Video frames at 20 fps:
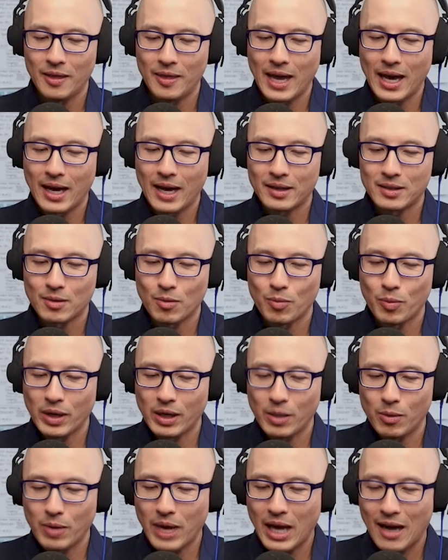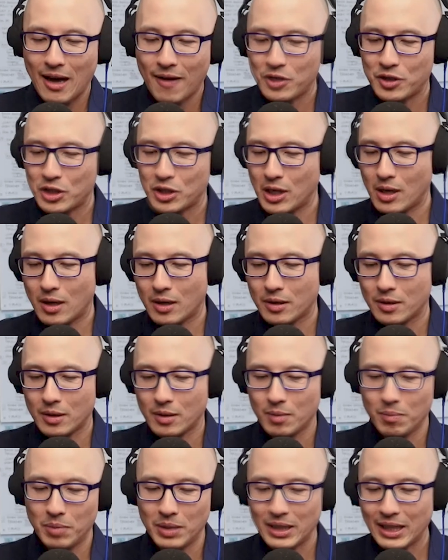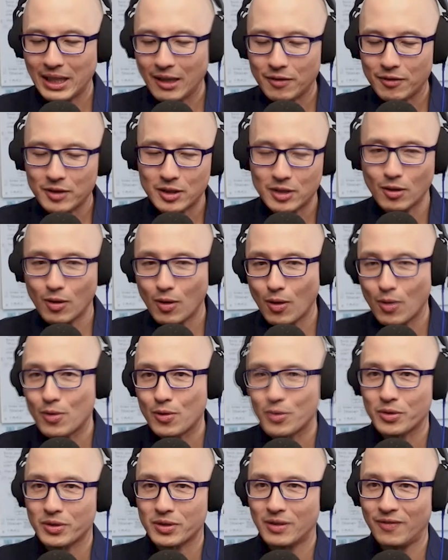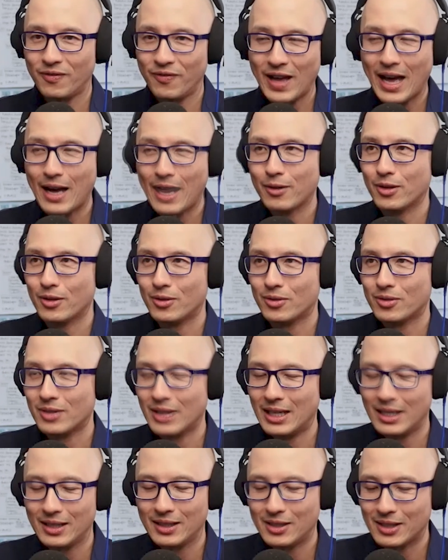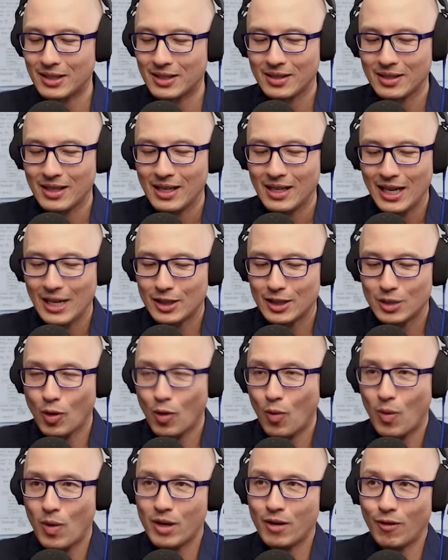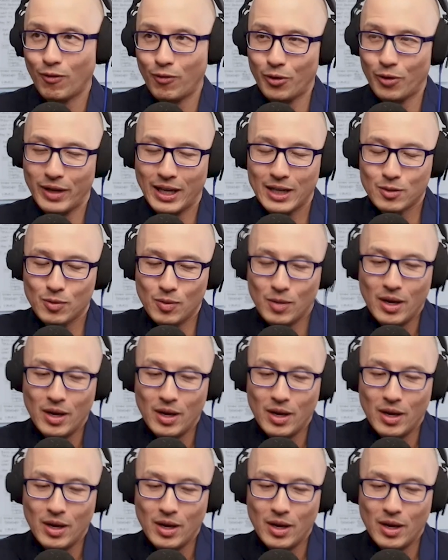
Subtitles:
that we have shared beliefs and goals and values, and it's so wonderful.